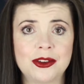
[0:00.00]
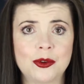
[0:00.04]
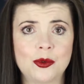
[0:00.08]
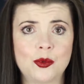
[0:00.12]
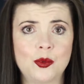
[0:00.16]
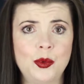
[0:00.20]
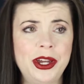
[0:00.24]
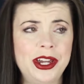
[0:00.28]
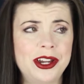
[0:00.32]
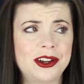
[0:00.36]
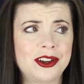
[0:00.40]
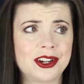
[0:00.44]

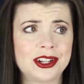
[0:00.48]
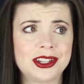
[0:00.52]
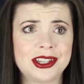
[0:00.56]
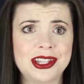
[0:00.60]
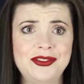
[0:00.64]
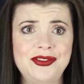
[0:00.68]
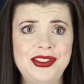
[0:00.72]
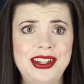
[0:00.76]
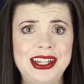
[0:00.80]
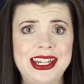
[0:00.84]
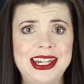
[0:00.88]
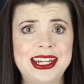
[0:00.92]
We are
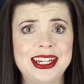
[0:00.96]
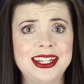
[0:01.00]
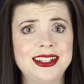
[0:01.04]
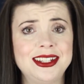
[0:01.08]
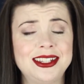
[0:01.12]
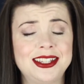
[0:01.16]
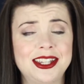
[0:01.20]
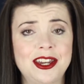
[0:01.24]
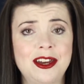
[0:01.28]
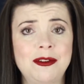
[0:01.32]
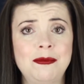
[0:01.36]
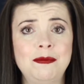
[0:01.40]
living in
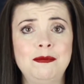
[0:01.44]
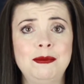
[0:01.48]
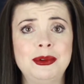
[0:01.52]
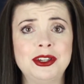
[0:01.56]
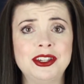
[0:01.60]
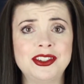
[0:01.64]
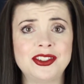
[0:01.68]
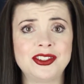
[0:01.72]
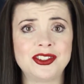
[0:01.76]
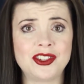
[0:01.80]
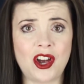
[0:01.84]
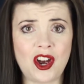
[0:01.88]
some
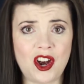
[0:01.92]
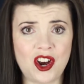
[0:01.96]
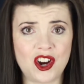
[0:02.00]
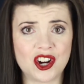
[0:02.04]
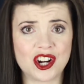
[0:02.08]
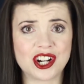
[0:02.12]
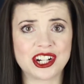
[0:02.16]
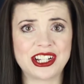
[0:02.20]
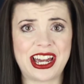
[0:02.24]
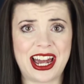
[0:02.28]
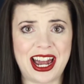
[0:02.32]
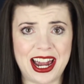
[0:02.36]

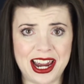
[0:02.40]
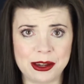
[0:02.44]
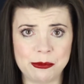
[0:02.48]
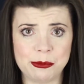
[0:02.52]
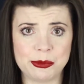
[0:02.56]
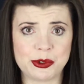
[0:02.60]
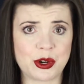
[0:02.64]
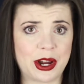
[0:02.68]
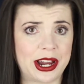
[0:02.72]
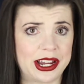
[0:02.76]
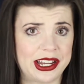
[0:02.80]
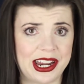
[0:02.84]
bizarre
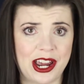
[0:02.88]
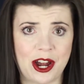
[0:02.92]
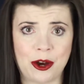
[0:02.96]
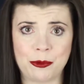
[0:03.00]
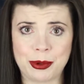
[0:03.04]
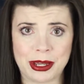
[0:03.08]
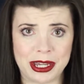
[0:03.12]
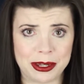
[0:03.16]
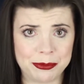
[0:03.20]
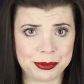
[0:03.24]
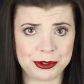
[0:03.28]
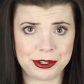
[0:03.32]
times right now,
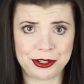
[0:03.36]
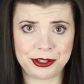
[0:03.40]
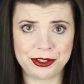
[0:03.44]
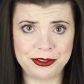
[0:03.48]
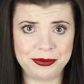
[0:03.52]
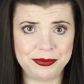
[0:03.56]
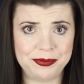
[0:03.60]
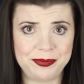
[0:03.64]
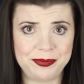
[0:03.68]
people.